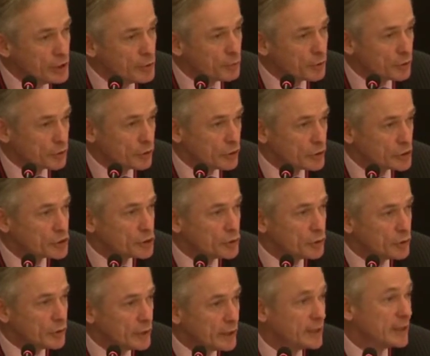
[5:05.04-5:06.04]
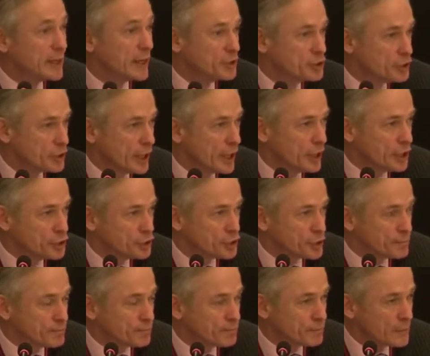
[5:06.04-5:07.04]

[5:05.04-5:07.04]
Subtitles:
but also in education.